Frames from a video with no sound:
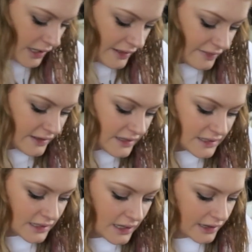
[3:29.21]
And
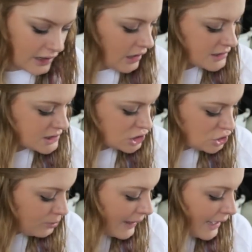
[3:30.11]
then I got
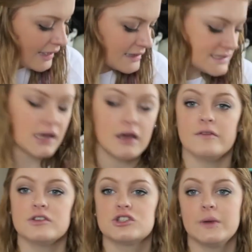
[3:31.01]
two bags
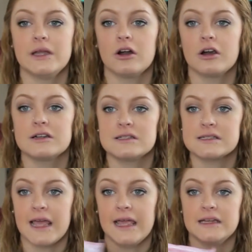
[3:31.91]
of Sweethearts
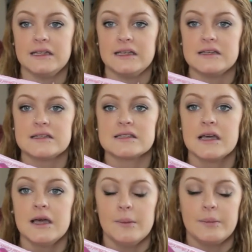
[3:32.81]
candies
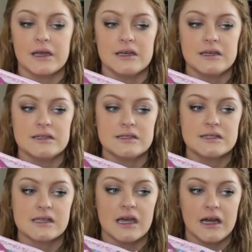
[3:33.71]

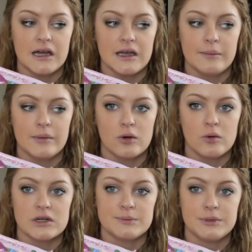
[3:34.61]
because I'm
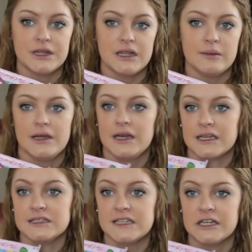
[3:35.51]
going to put them in a
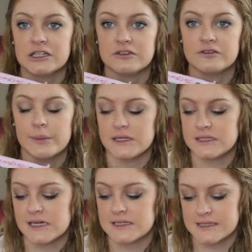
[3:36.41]
container for my
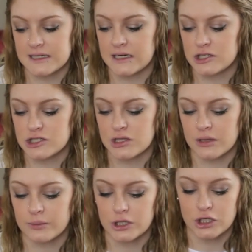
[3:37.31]
desk and I just thought
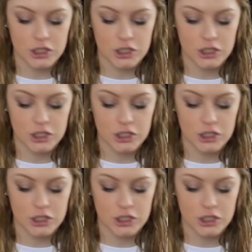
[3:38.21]
it would look